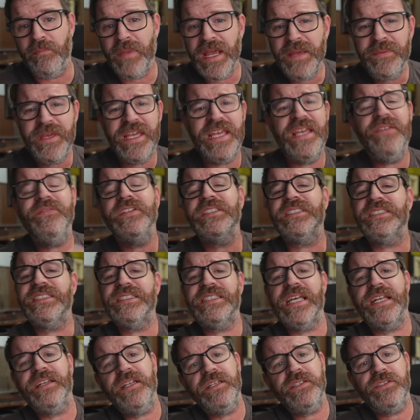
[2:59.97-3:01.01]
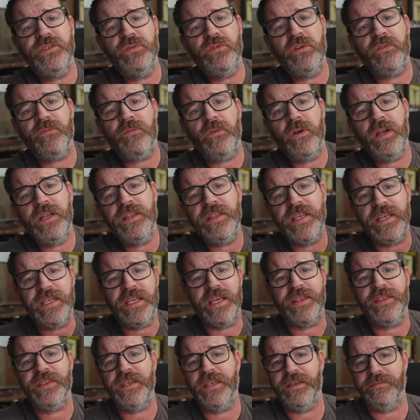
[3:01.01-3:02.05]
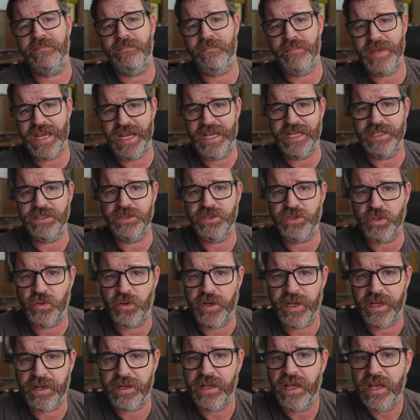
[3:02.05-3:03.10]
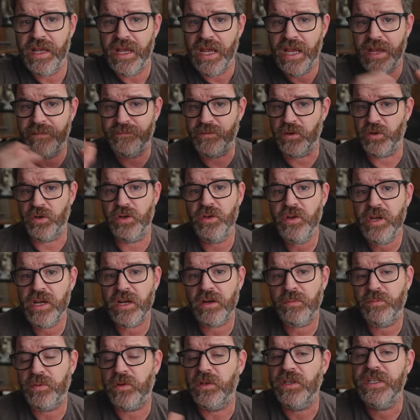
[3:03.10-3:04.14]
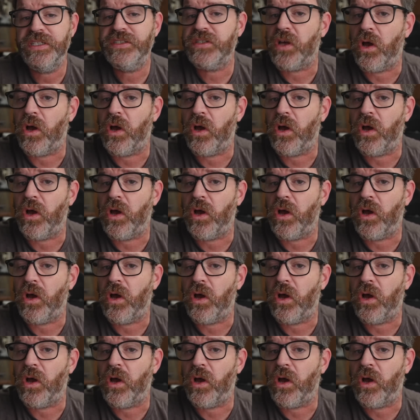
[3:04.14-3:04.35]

Maybe even send it to a friend that you think may enjoy it. If you're new here, please